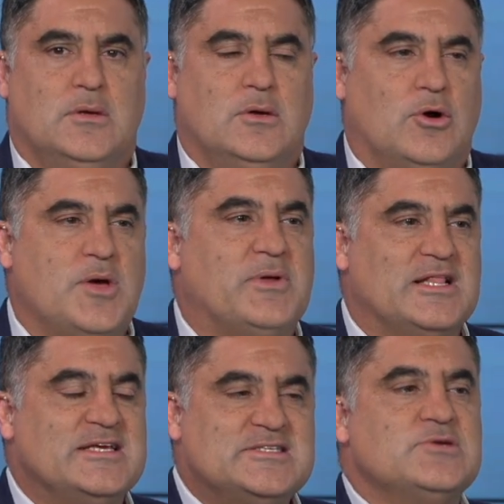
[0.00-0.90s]
Okay, but at
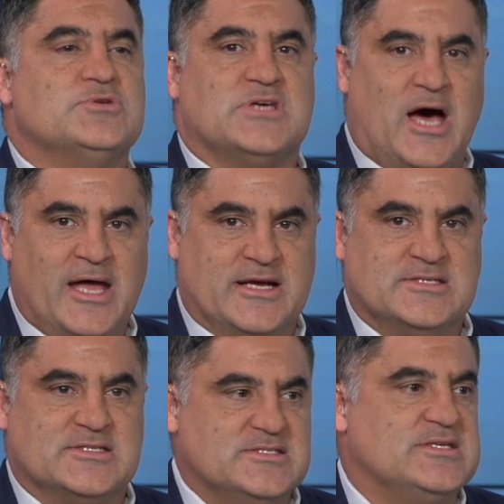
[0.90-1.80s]
least he was
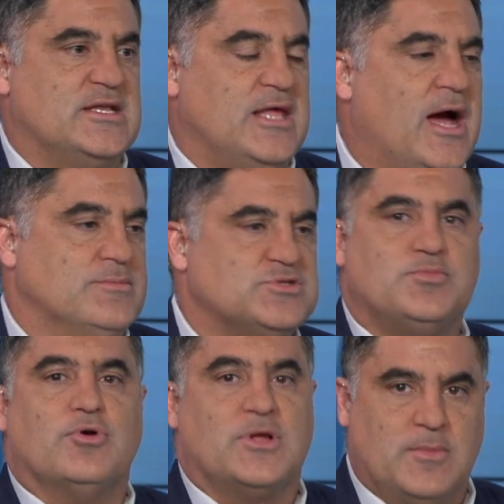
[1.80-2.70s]
honest and said, yeah, I'm
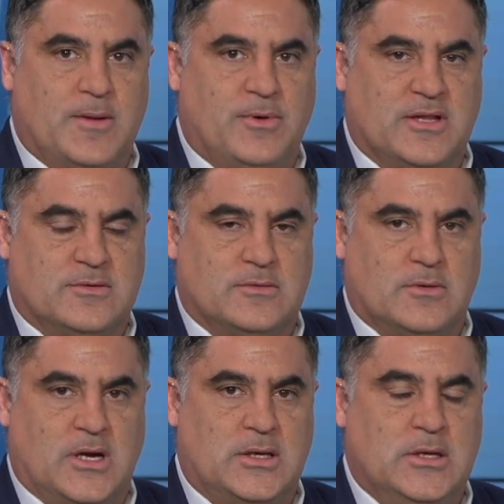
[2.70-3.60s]
supporting my brother,
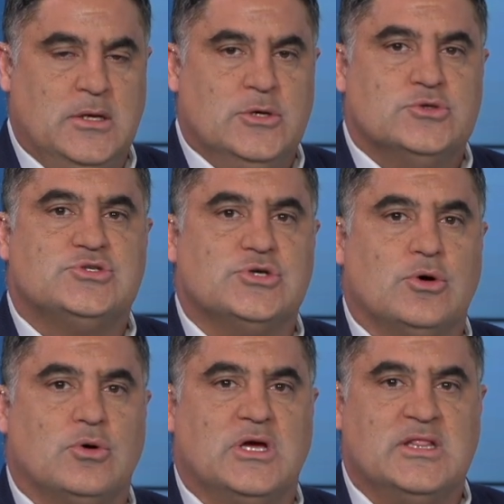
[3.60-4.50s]
right?
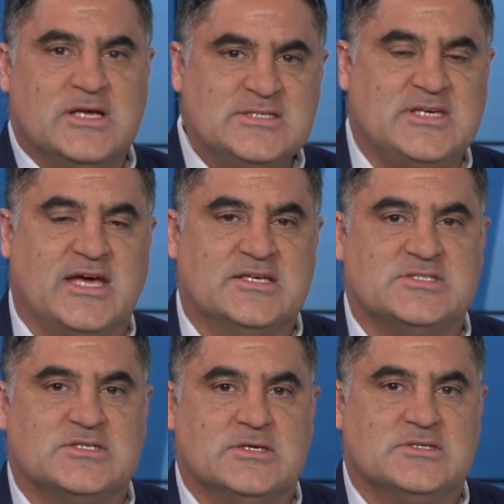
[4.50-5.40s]
So in this
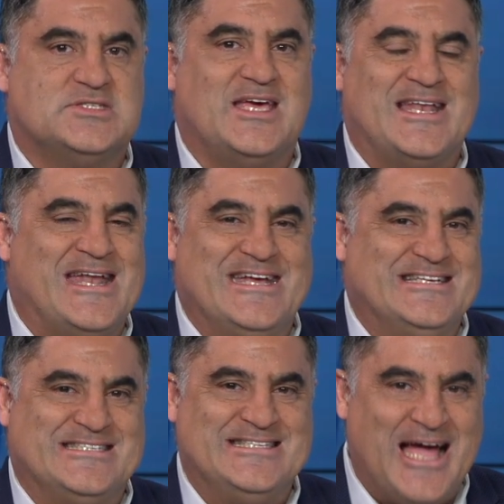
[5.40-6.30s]
case, CNN
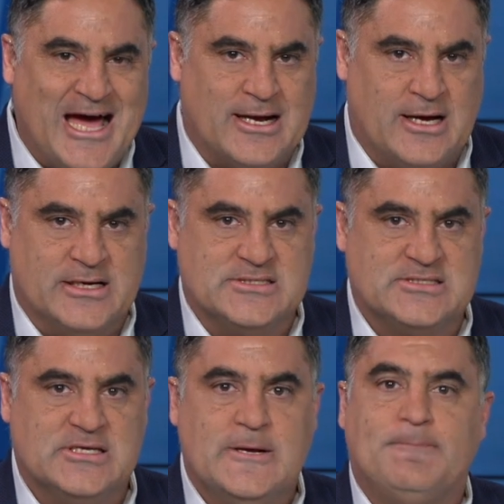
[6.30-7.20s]
is not honest.
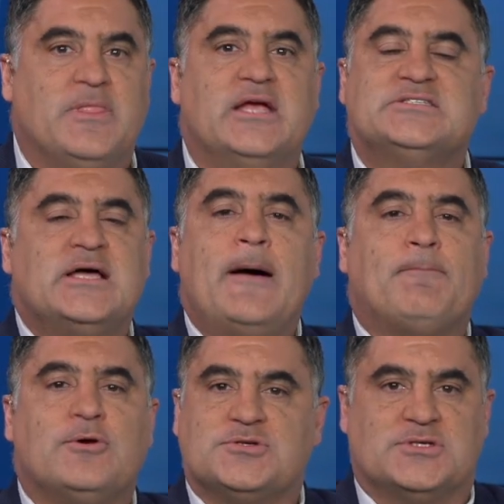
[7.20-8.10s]
It's not
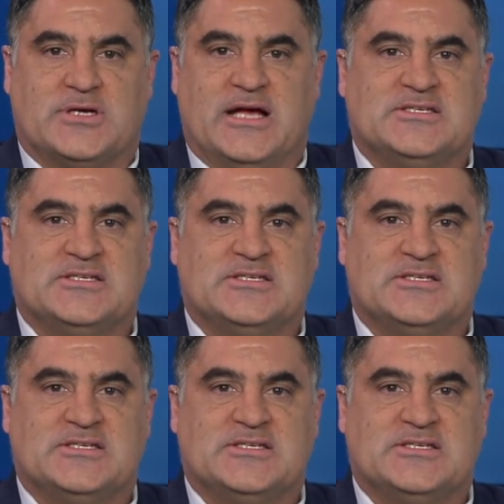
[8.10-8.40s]
personal, guys.